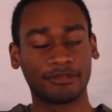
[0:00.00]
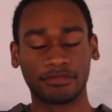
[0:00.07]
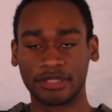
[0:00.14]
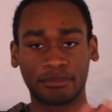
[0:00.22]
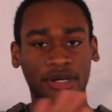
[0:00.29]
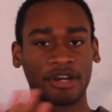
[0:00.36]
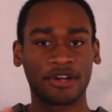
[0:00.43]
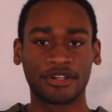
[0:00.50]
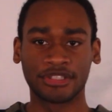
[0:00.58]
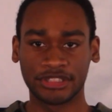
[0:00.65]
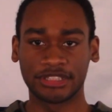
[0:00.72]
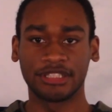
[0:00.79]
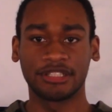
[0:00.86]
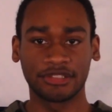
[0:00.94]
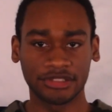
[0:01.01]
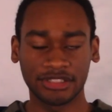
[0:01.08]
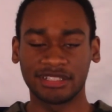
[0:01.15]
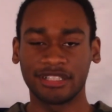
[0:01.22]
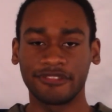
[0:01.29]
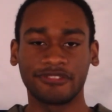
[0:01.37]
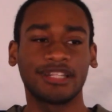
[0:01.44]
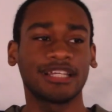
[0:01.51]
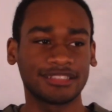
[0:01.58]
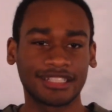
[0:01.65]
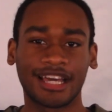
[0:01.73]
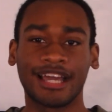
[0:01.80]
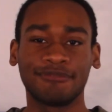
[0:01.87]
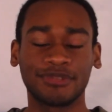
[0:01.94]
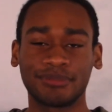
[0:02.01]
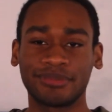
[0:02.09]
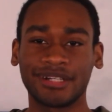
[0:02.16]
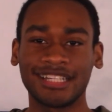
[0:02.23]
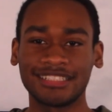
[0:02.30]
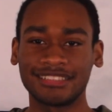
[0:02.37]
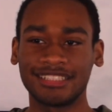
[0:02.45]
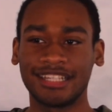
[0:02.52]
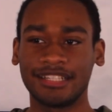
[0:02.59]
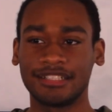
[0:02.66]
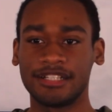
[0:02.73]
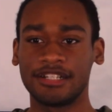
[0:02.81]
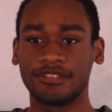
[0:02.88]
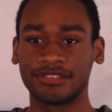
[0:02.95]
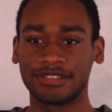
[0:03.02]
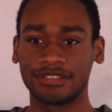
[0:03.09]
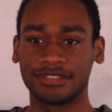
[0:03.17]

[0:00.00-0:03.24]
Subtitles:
Mars, you know, stuff. I'm surprised that, you know,